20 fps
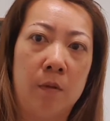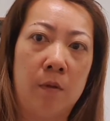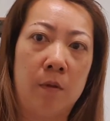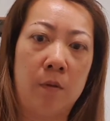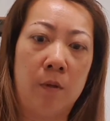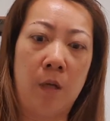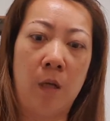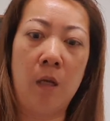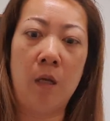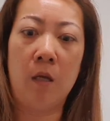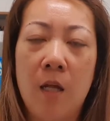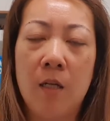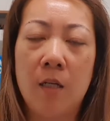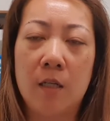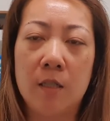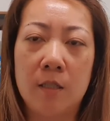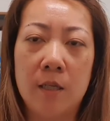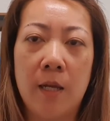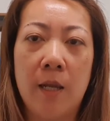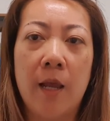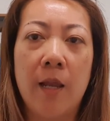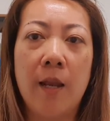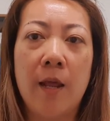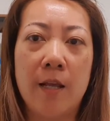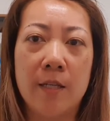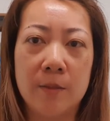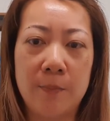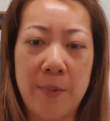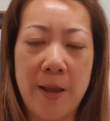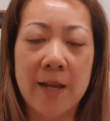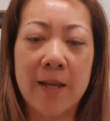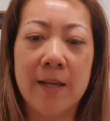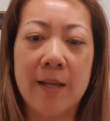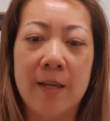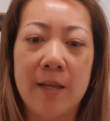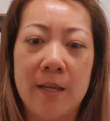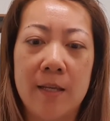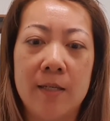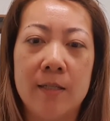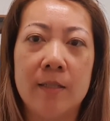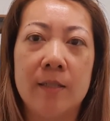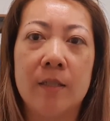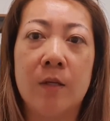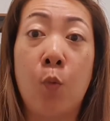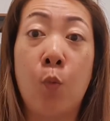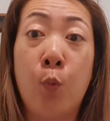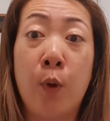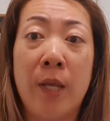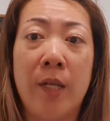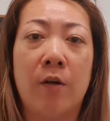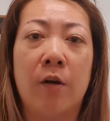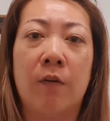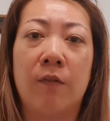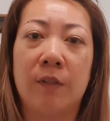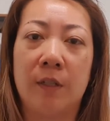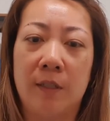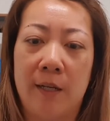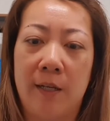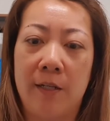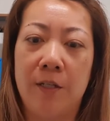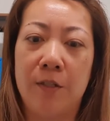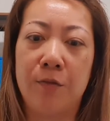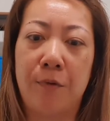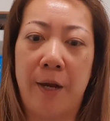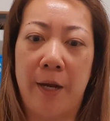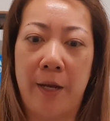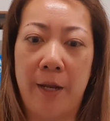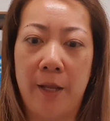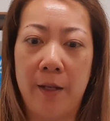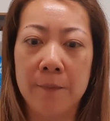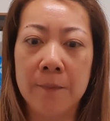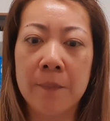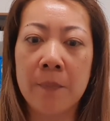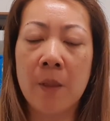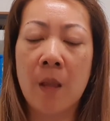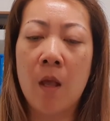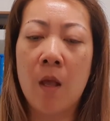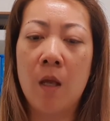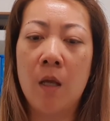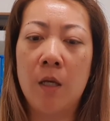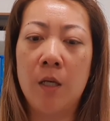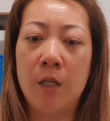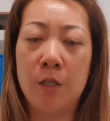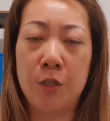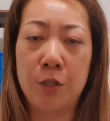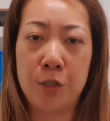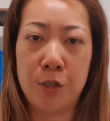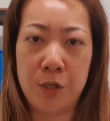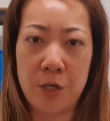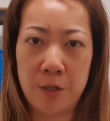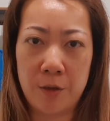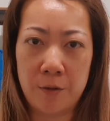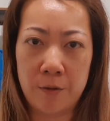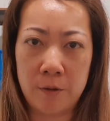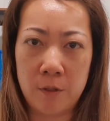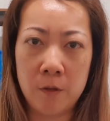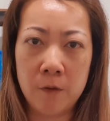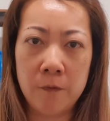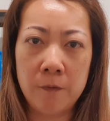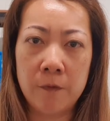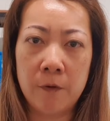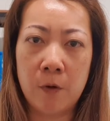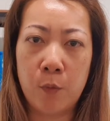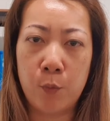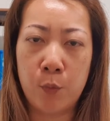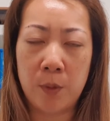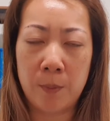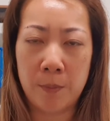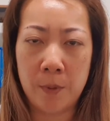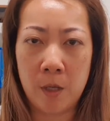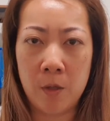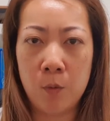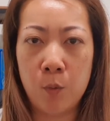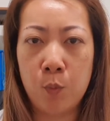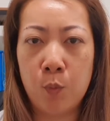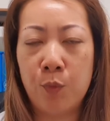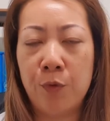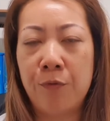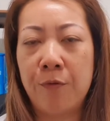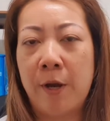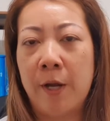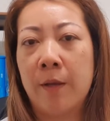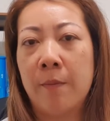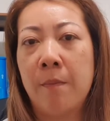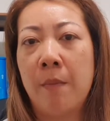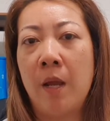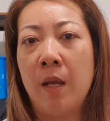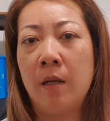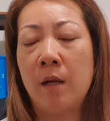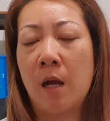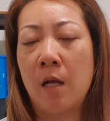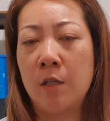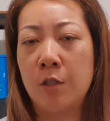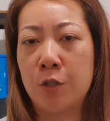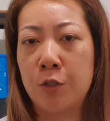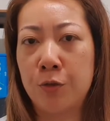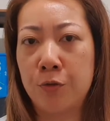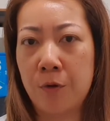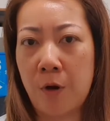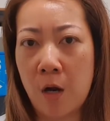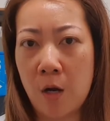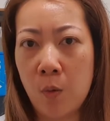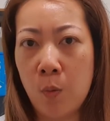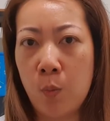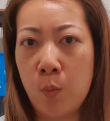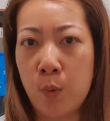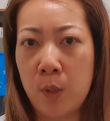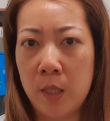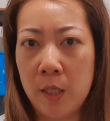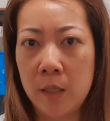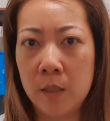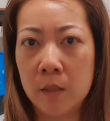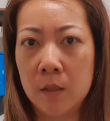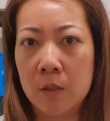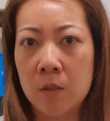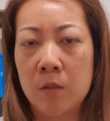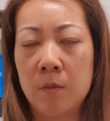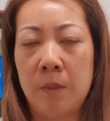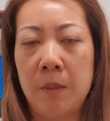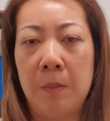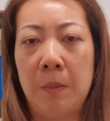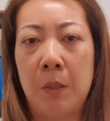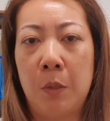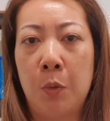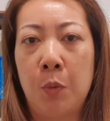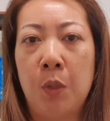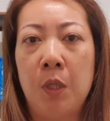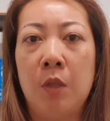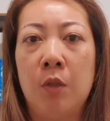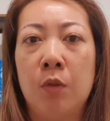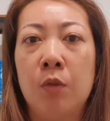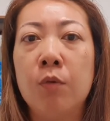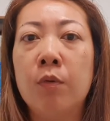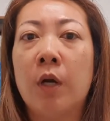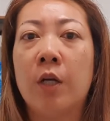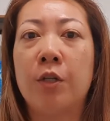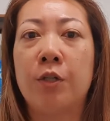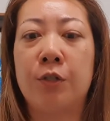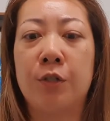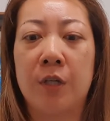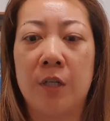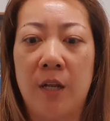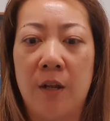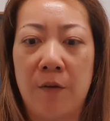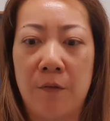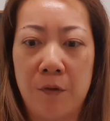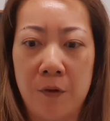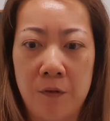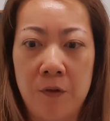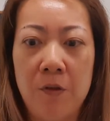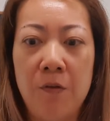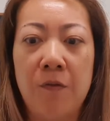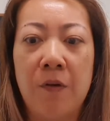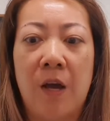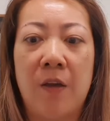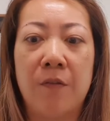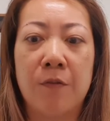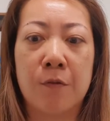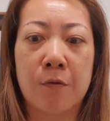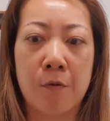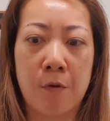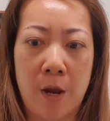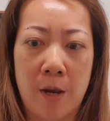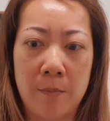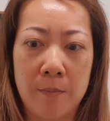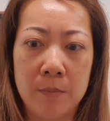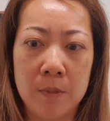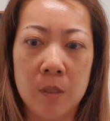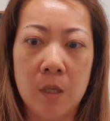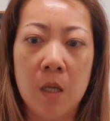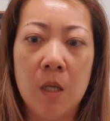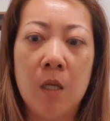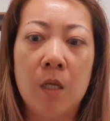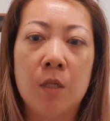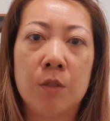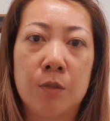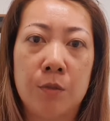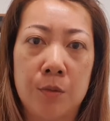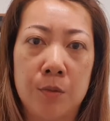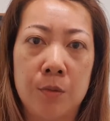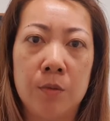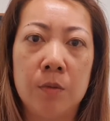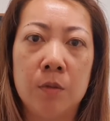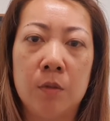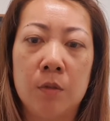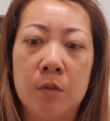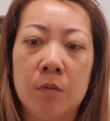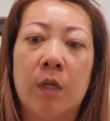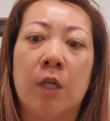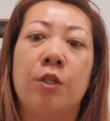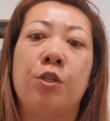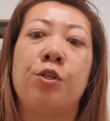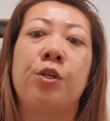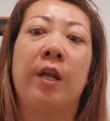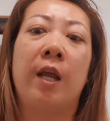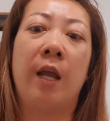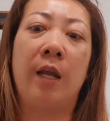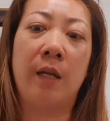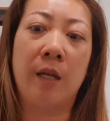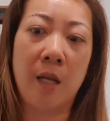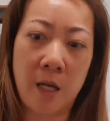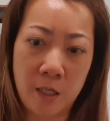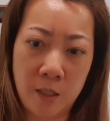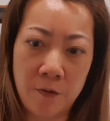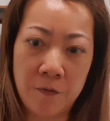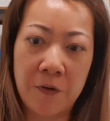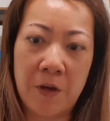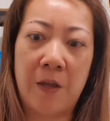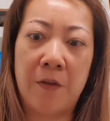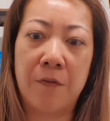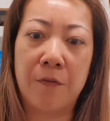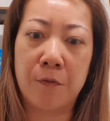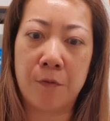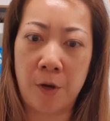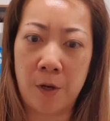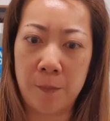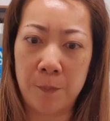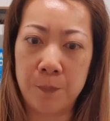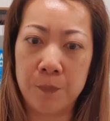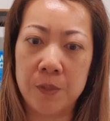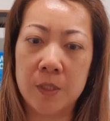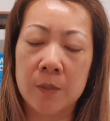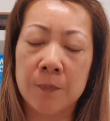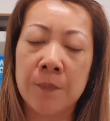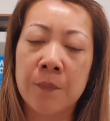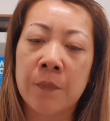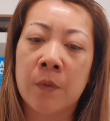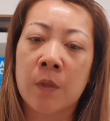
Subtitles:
Okay, the second aspect is the weight of the tennis racket. In general, for women, we recommend the unstrung weight to be between 255 grams to 285 grams.